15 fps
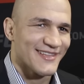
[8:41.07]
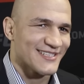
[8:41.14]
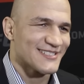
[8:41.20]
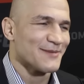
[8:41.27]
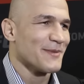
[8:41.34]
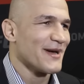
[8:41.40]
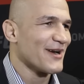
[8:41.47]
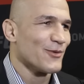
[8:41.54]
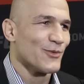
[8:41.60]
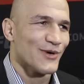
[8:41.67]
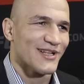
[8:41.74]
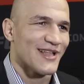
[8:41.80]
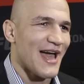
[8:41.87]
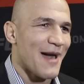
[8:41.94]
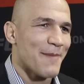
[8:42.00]
Doesn't matter
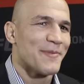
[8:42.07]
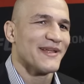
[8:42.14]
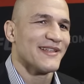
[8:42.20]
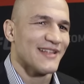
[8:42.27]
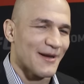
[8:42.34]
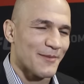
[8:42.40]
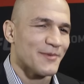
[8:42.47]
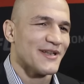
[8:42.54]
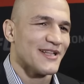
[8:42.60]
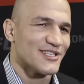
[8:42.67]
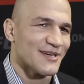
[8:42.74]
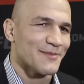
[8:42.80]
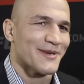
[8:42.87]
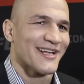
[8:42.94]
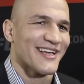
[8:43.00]
what happened, I'll be the
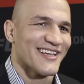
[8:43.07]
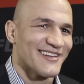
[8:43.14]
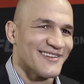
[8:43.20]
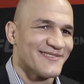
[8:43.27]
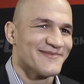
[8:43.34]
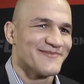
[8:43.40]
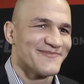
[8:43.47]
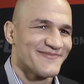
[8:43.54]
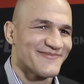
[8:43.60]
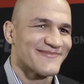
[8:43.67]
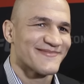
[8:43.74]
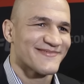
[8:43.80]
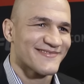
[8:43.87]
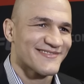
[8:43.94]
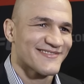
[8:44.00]
champion
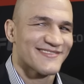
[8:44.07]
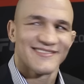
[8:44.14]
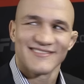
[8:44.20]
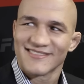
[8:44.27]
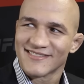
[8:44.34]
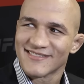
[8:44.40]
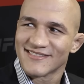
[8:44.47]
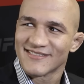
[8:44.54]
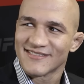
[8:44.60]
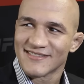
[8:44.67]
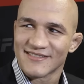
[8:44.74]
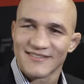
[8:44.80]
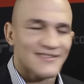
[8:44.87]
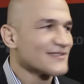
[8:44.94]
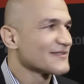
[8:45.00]
again. So
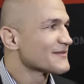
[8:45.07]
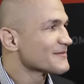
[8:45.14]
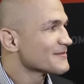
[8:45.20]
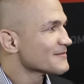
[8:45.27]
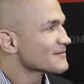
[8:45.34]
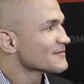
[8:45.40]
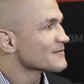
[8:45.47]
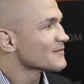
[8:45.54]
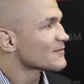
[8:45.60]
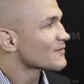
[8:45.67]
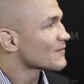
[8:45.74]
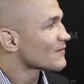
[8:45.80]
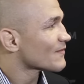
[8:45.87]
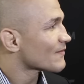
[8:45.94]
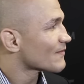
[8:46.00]
you, you already.
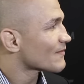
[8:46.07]
Um,